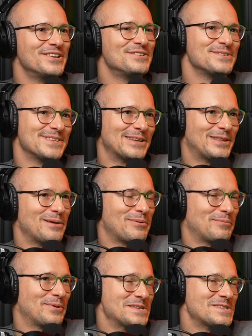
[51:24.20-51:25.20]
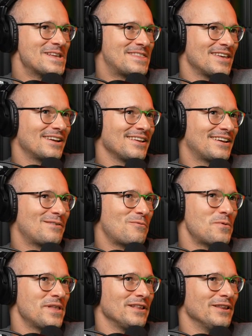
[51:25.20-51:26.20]
interesting topic because I think like
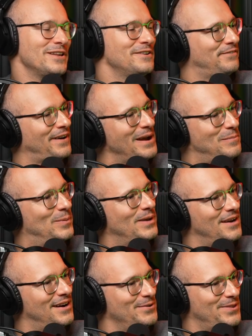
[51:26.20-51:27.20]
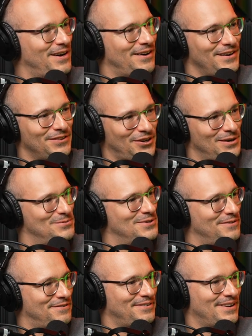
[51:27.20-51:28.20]
with a lot of IP out there in terms
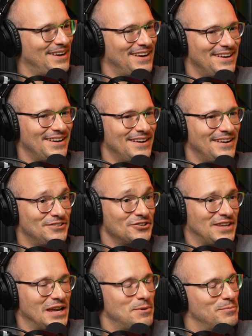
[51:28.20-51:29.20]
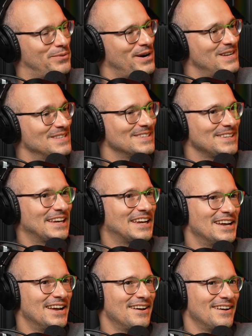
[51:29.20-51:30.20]
of, uh, uh entertainment brands, like,
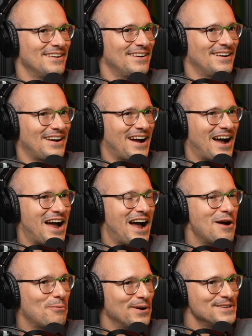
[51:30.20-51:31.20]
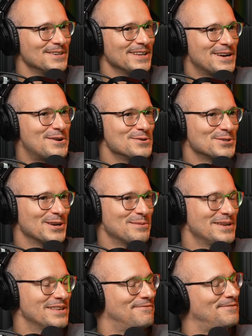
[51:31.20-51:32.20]
yeah I, wonder like who's going to
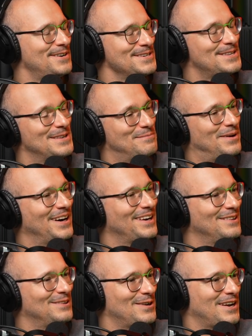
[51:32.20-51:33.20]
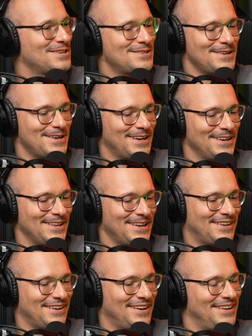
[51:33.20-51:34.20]
be the first to the market to actually kind of
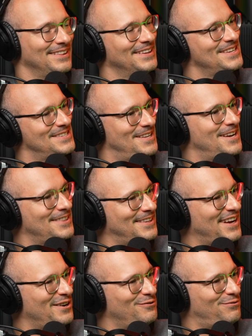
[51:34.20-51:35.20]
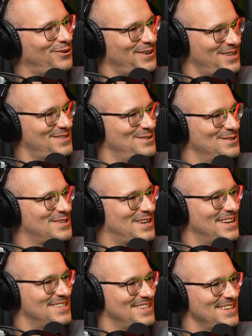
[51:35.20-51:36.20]
like uh, lease that out for these use
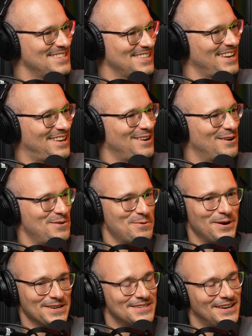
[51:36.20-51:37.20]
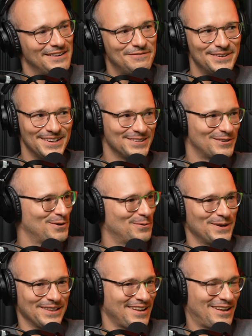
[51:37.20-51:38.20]
cases. Like, you know, you right. want Seinfeld or you
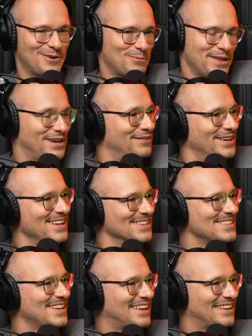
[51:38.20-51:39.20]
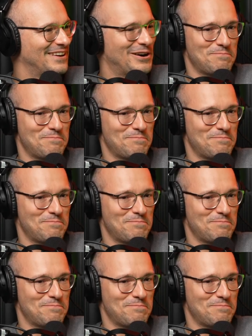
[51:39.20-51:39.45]
want like, you know, whatever else. Like, yeah. you know,